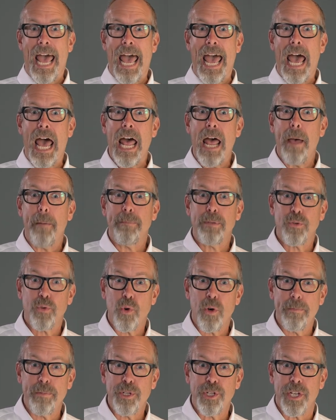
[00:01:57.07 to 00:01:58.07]

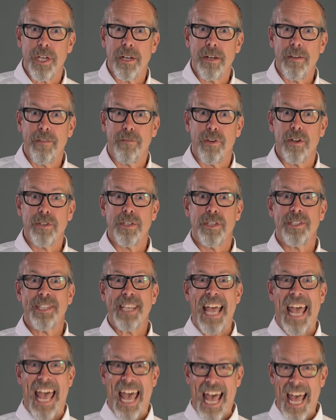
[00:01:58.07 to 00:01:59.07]
Absorption versus
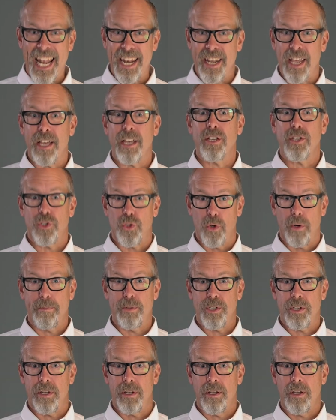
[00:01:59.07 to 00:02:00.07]

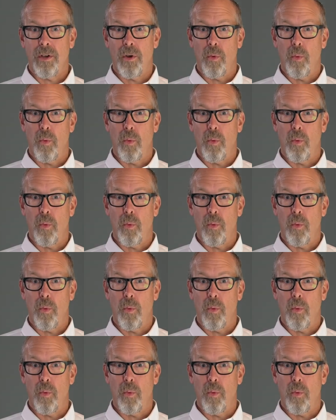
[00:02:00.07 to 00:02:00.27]
adsorption.